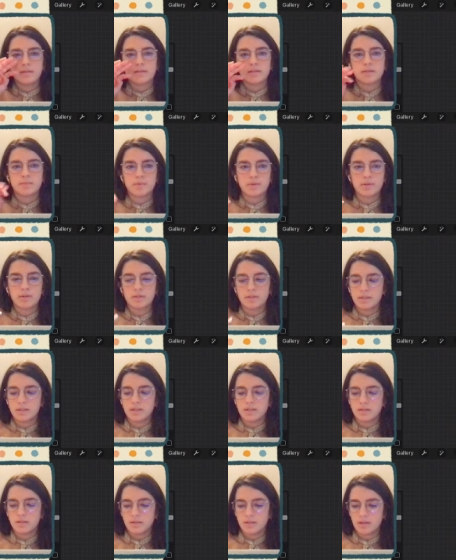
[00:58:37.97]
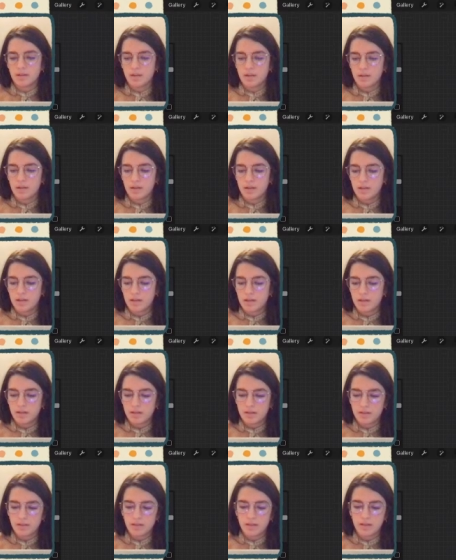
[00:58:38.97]
it's because I
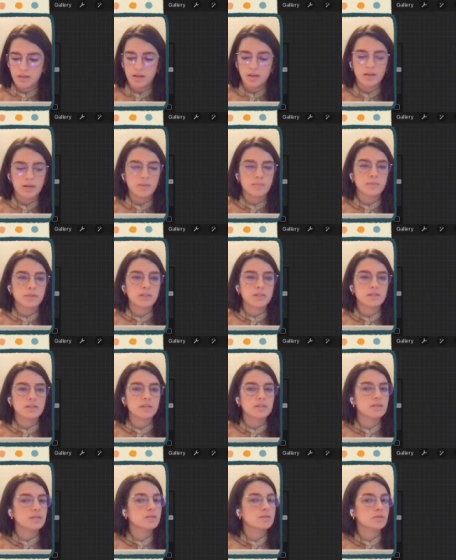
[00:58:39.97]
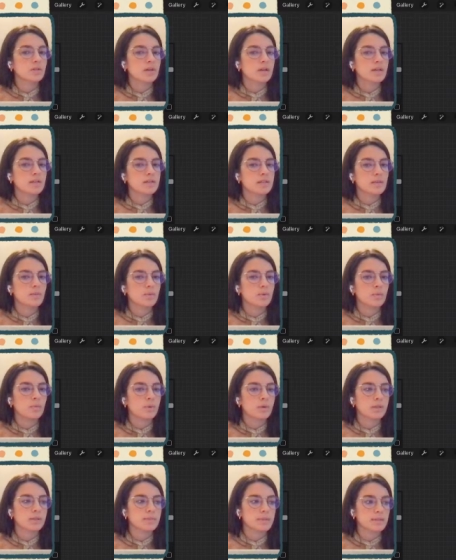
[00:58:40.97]
am just trying to see what
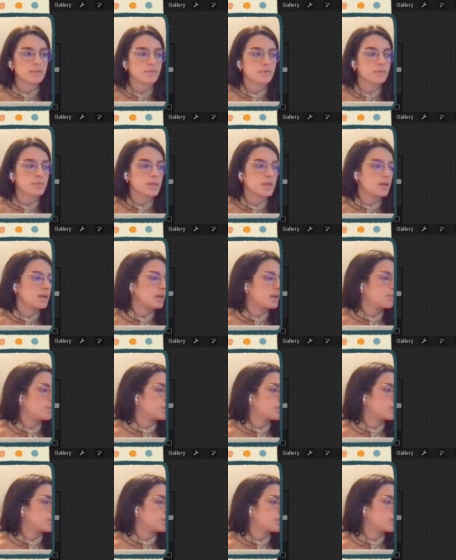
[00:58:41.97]
works best for me